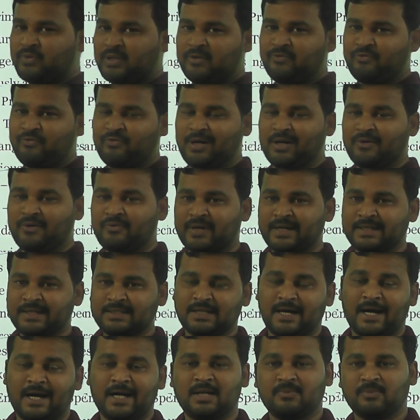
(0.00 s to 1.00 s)
favorite
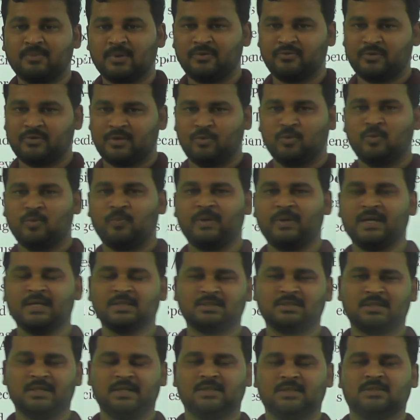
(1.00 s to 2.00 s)
animal for
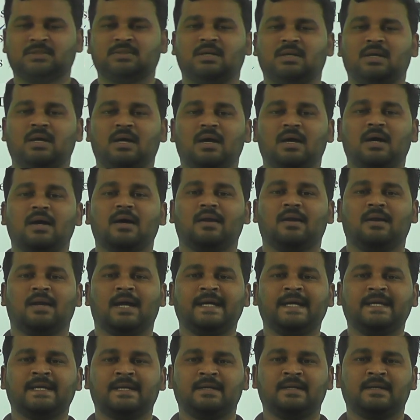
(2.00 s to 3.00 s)
UPSC is
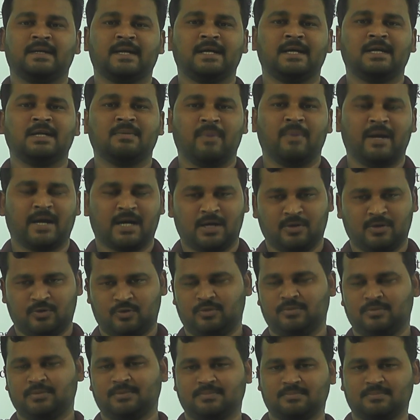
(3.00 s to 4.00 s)
lion-tailed
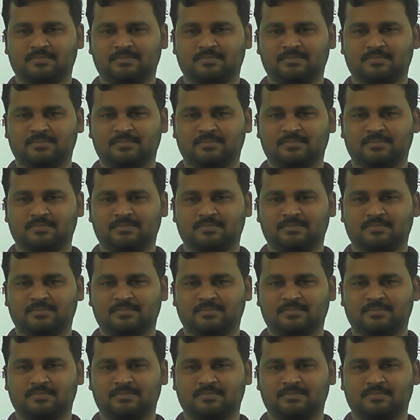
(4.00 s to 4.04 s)
macaco.